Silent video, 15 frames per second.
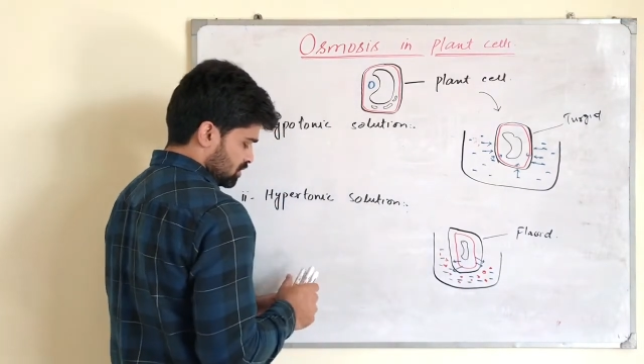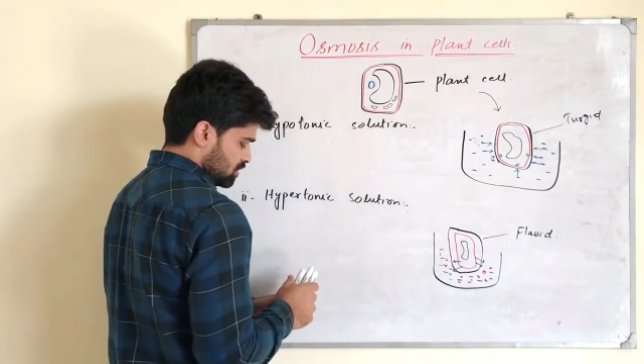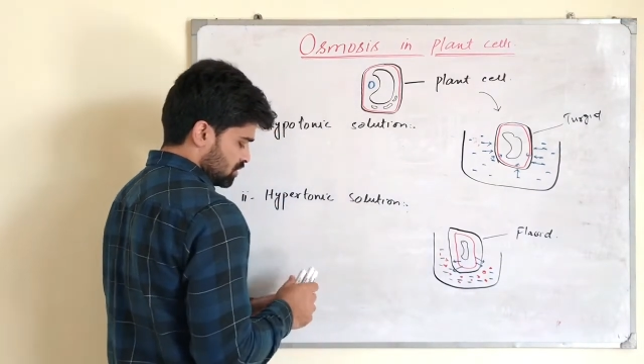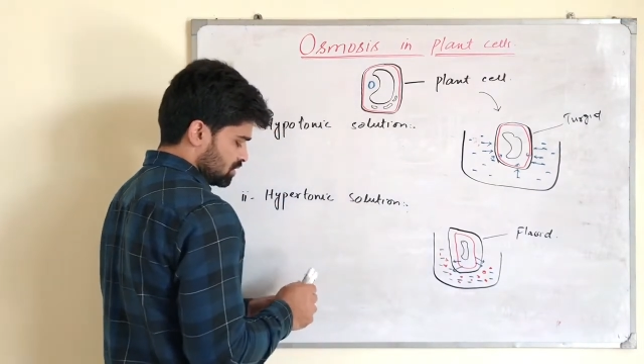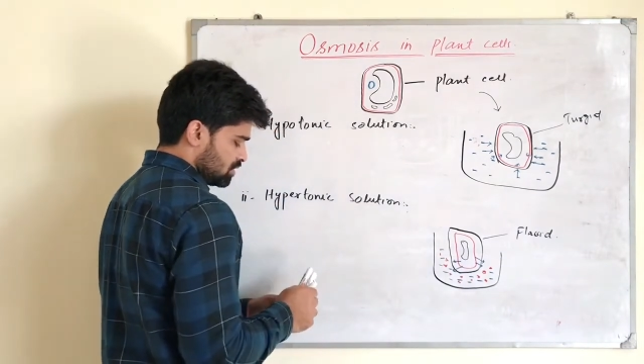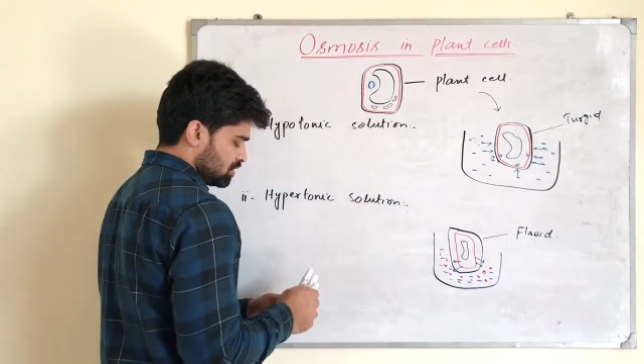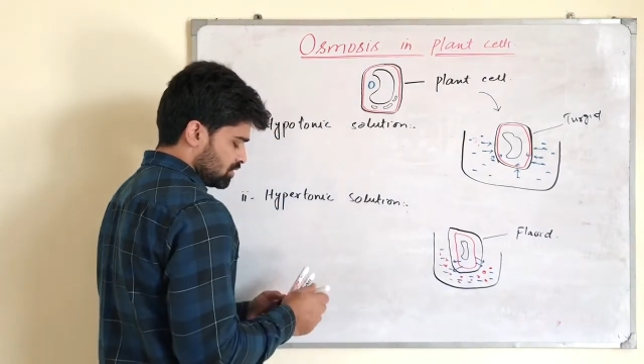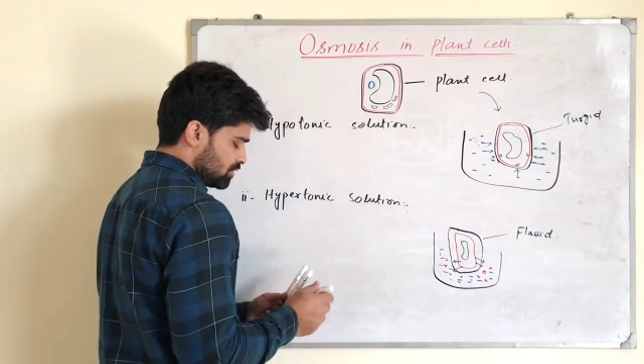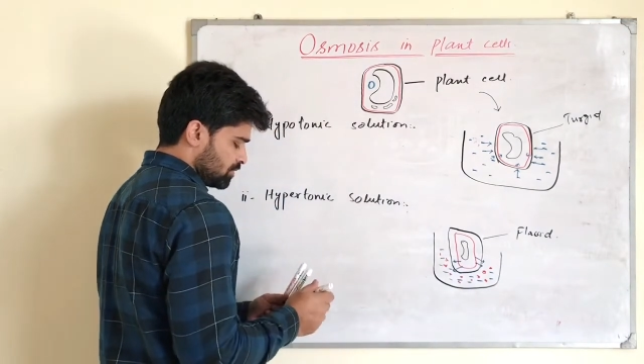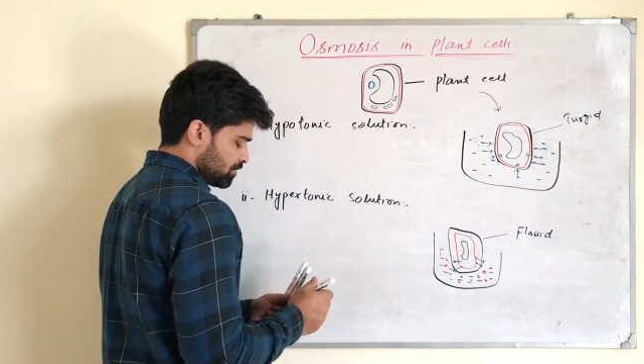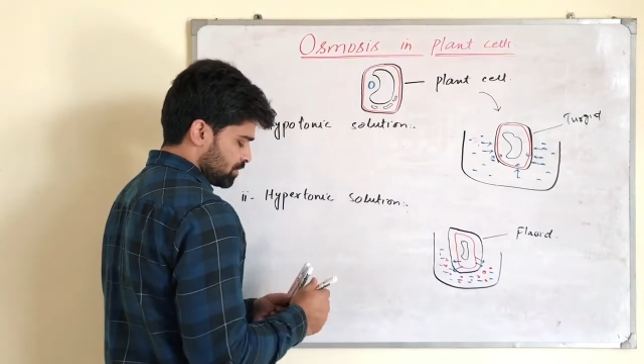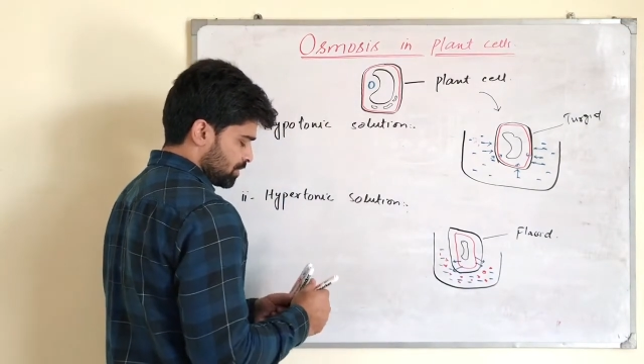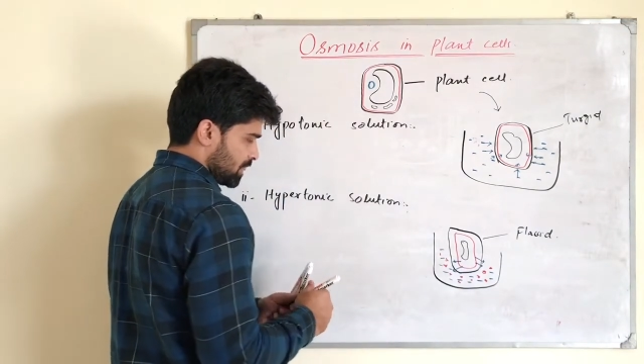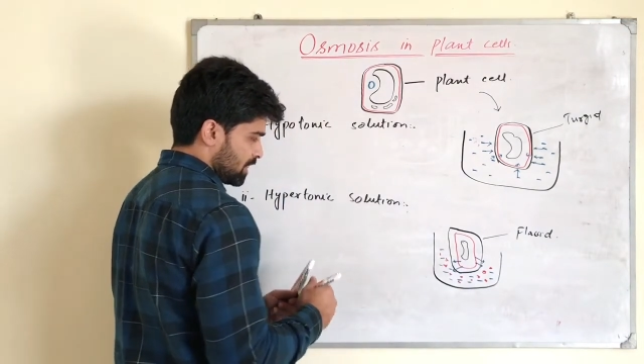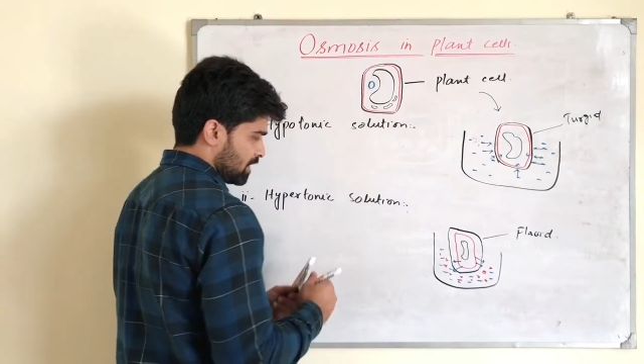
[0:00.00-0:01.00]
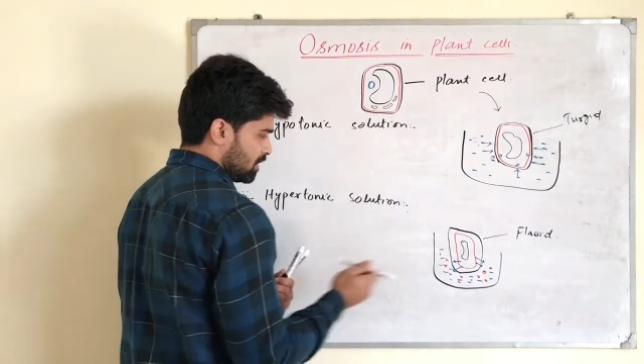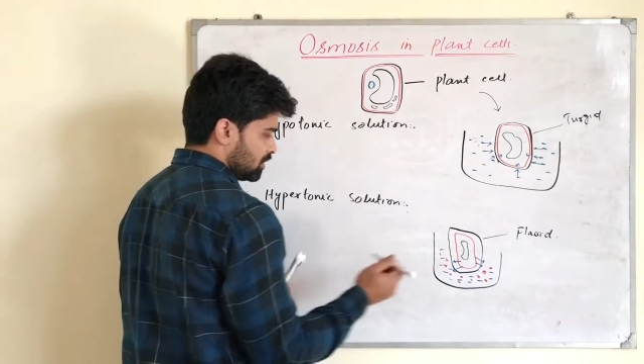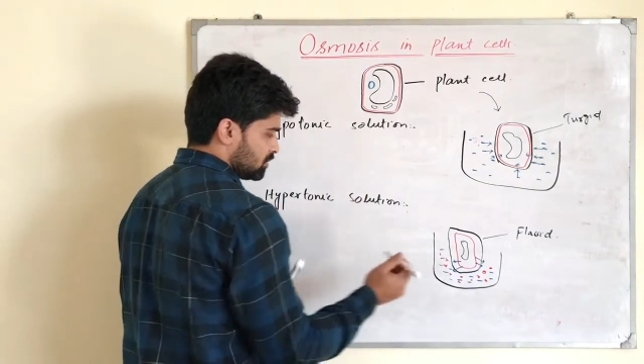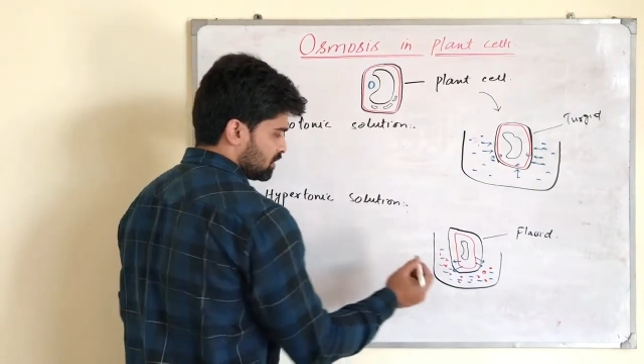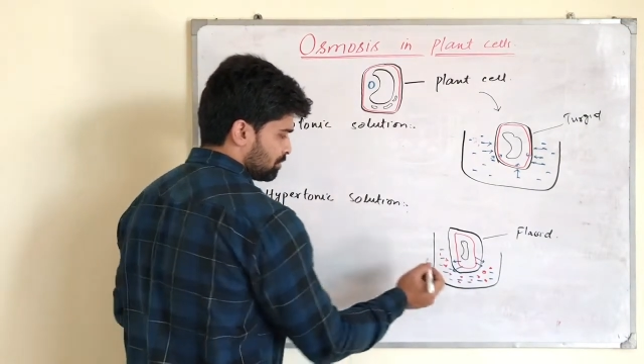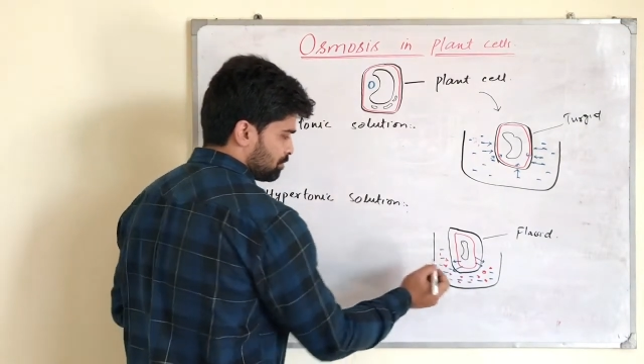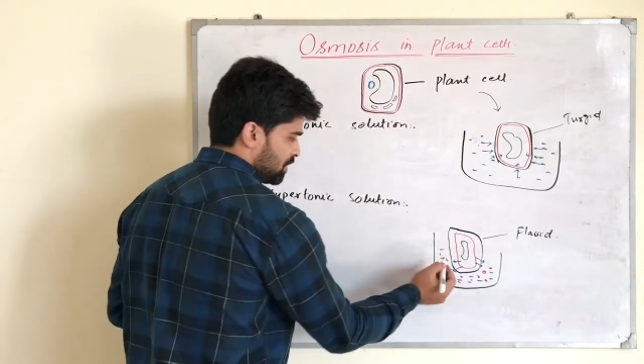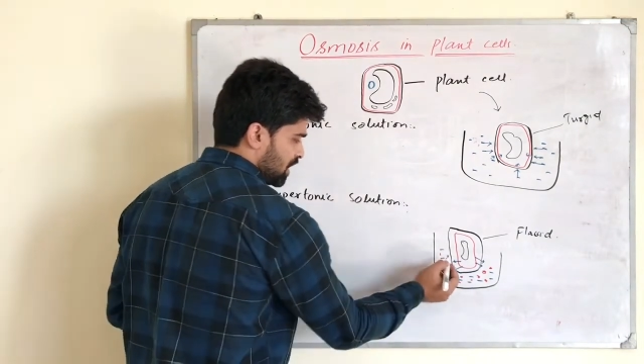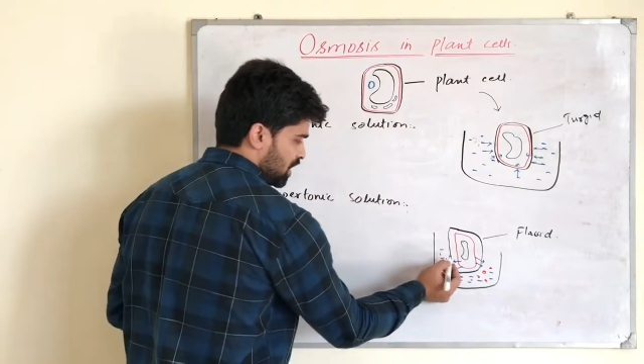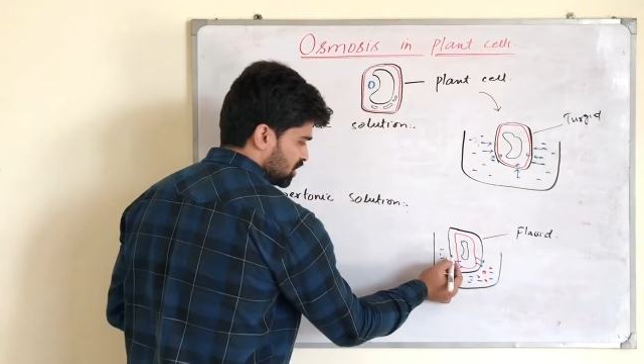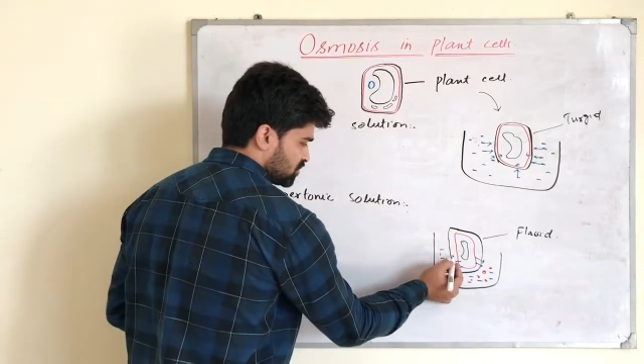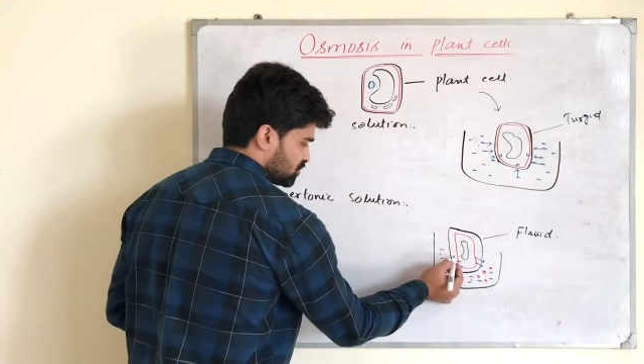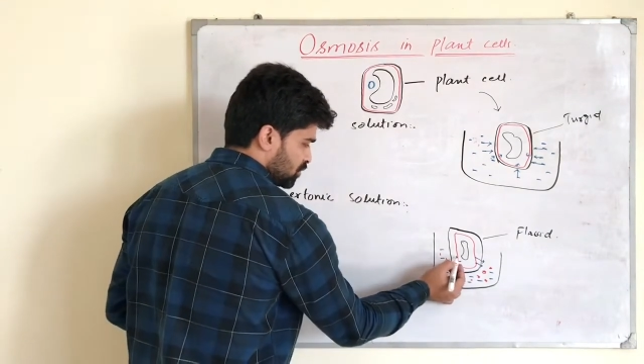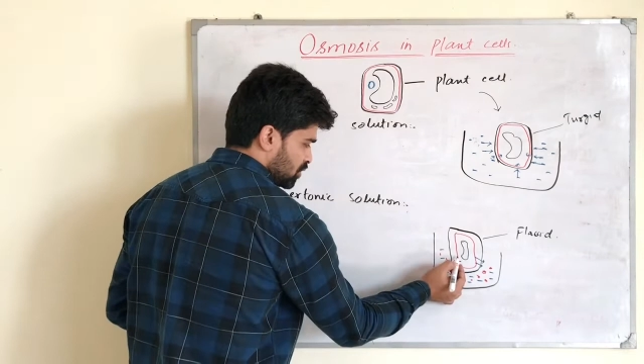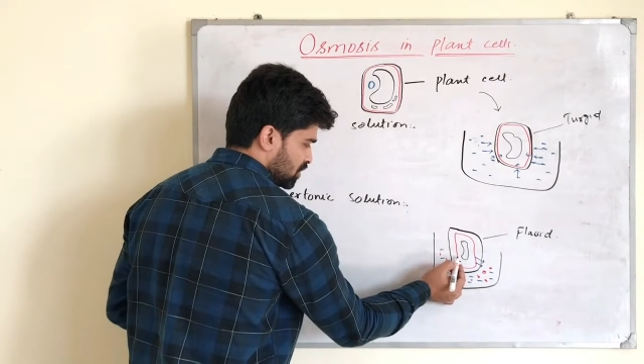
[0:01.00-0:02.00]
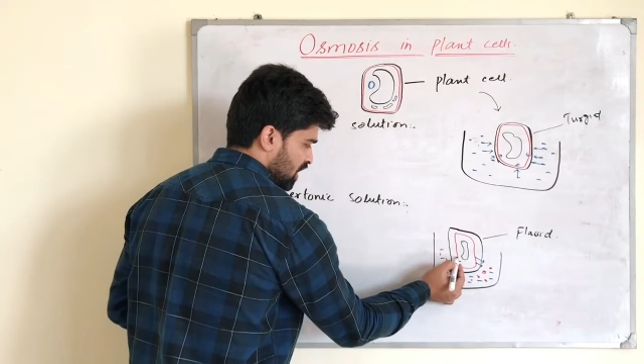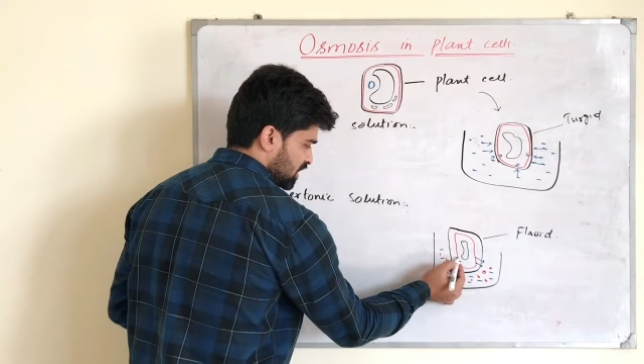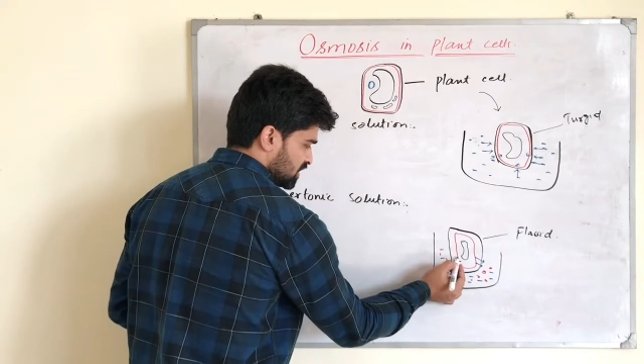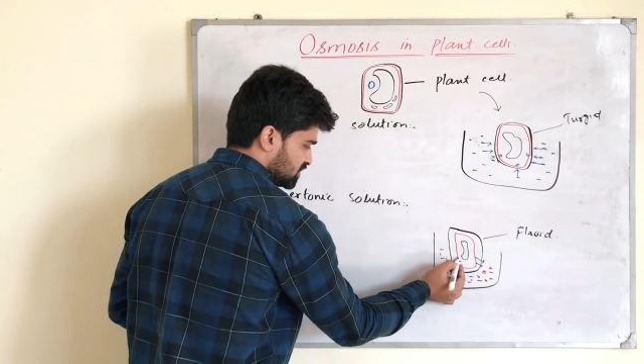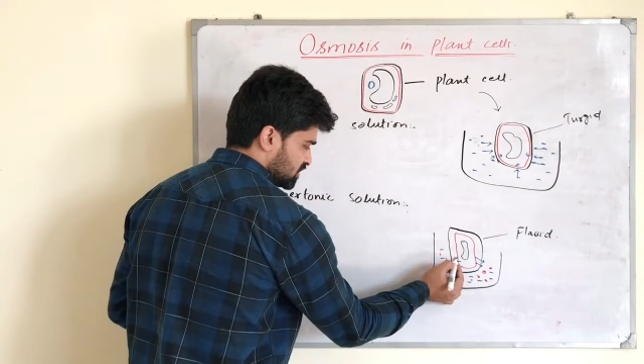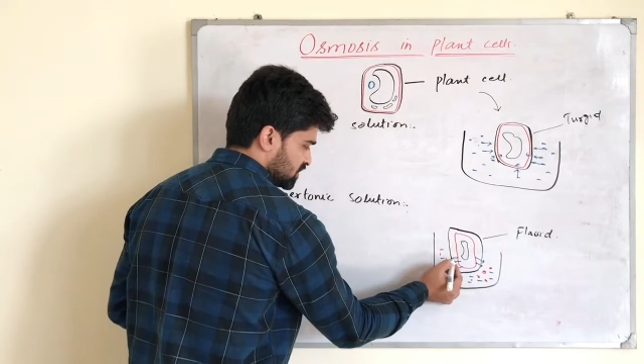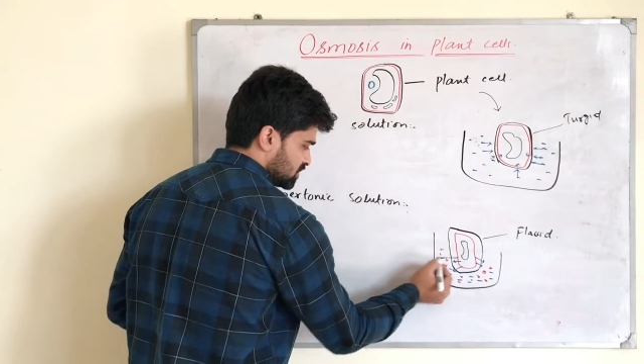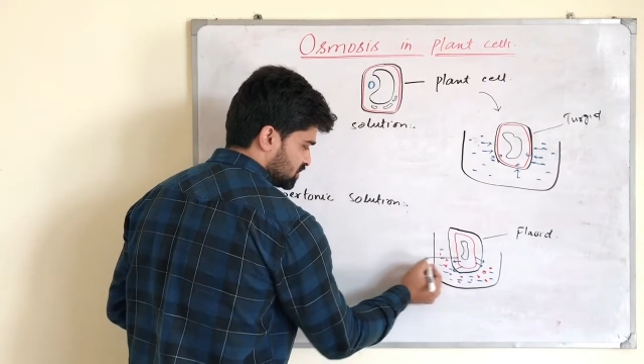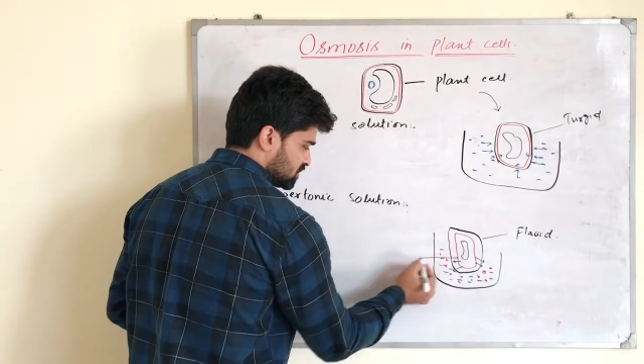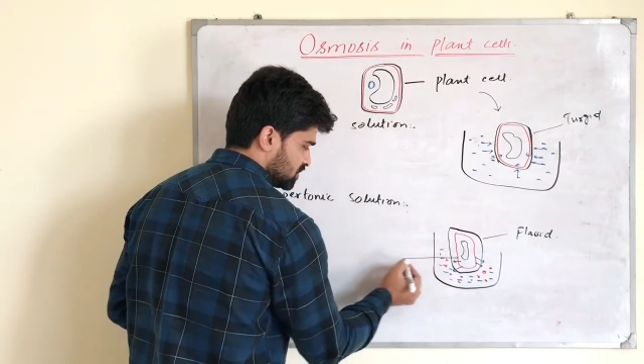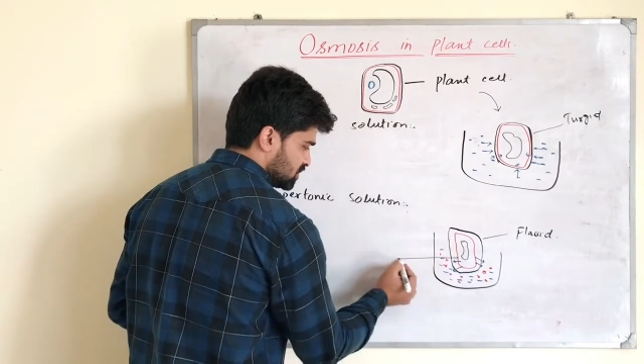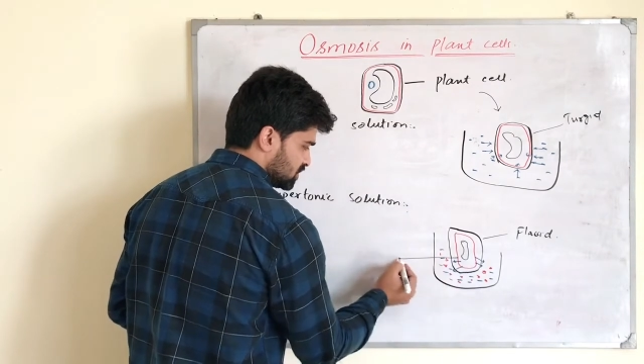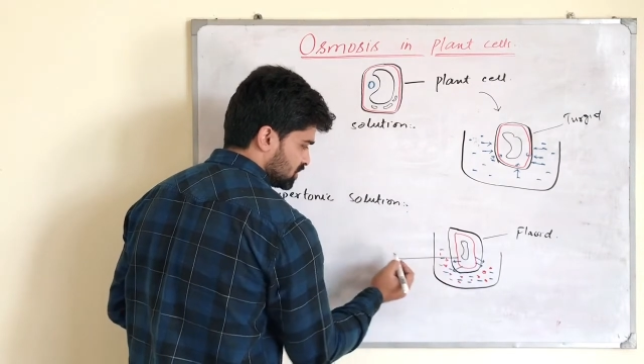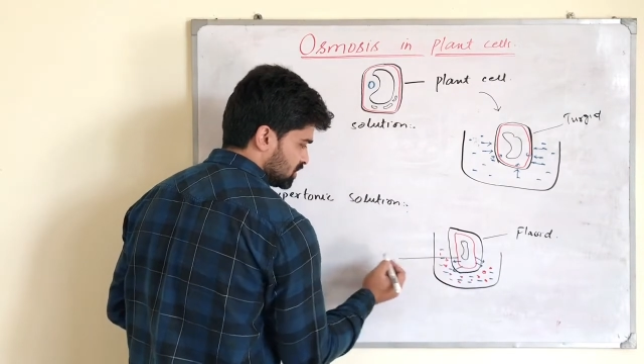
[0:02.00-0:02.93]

the plasmolysis.